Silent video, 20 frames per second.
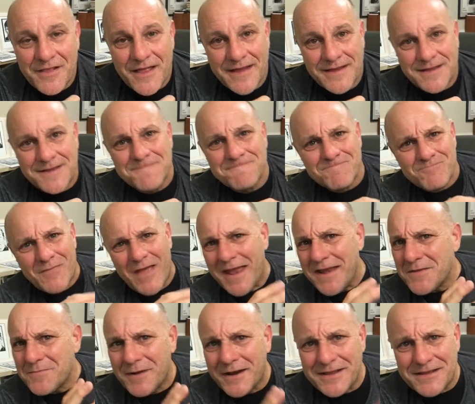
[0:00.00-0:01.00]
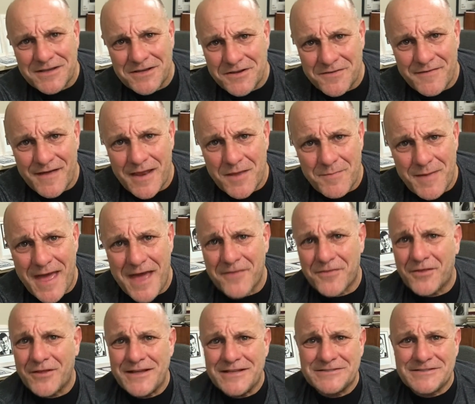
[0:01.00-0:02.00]
Like, anybody can develop
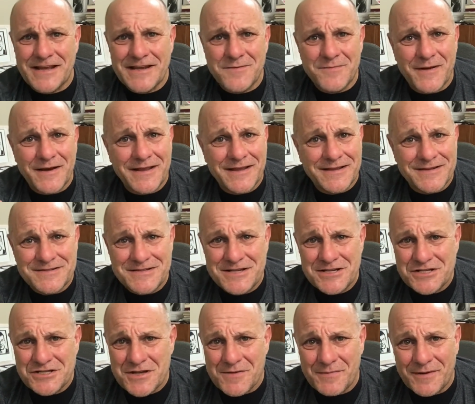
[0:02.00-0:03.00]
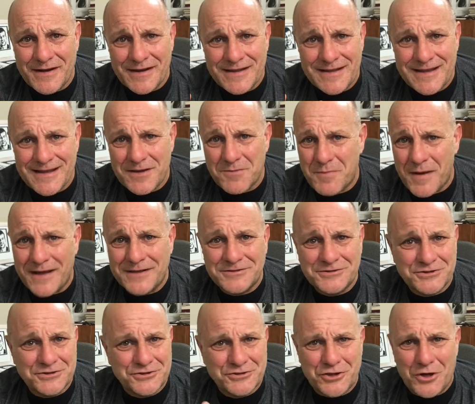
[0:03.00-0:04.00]
athletes, anybody can teach somebody to kick,
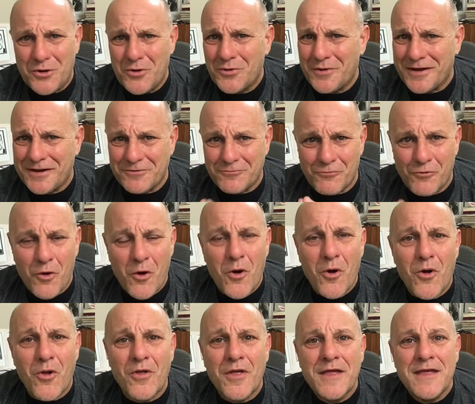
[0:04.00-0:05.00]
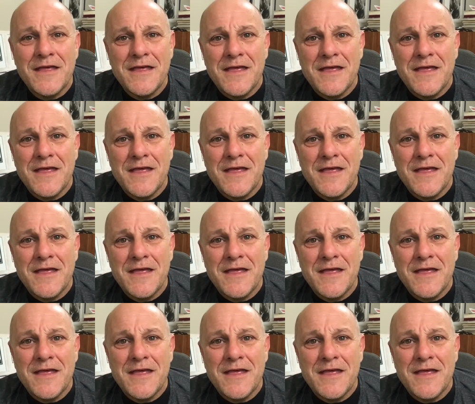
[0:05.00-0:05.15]
punch, choke, and roll,